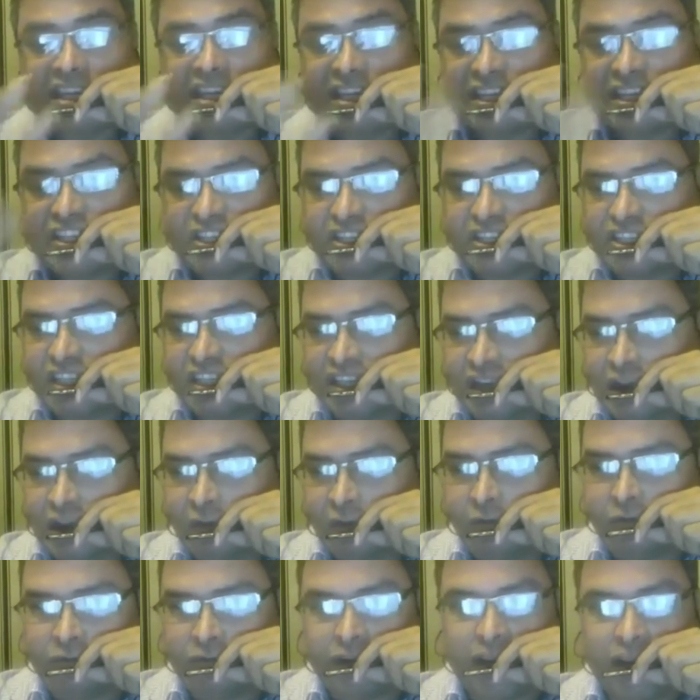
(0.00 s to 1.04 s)
in each
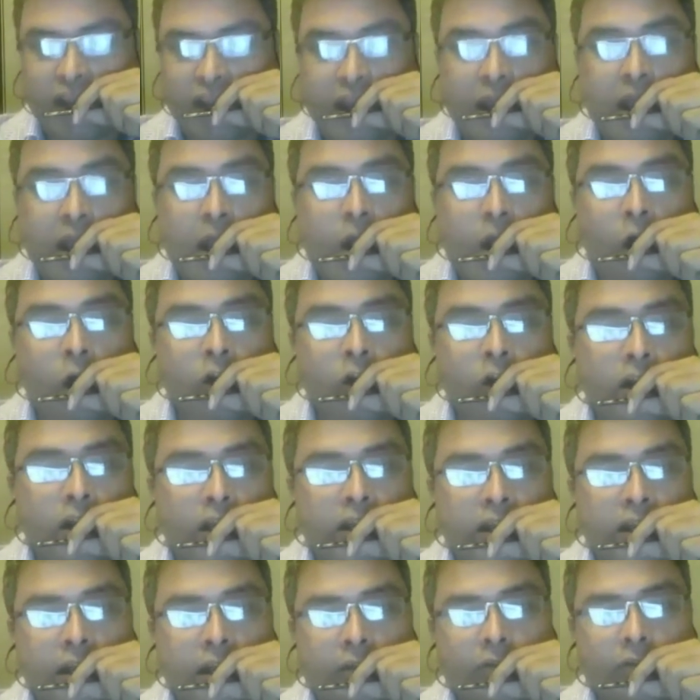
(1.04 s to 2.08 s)
and every
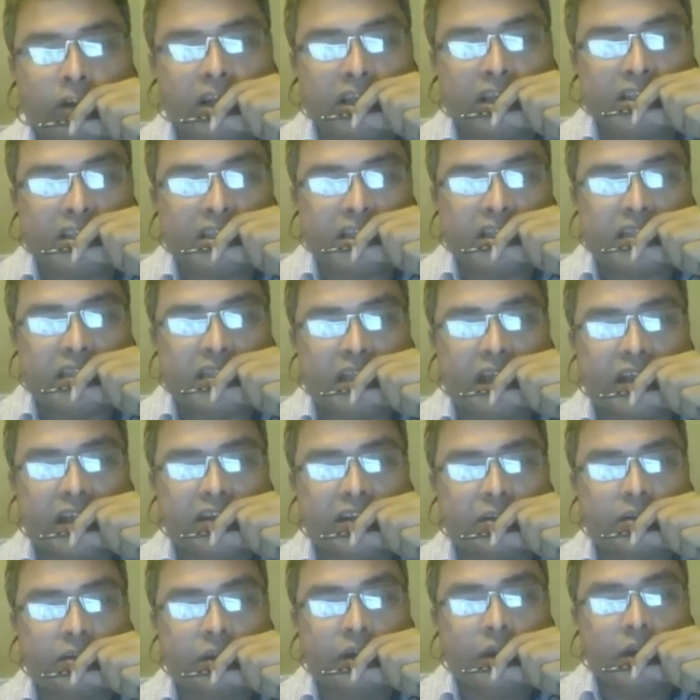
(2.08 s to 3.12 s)
online advertising
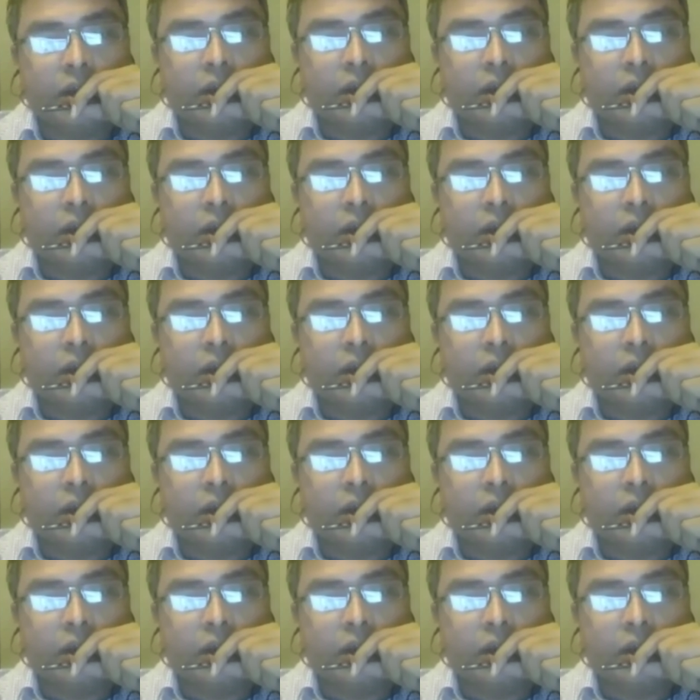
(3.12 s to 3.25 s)
site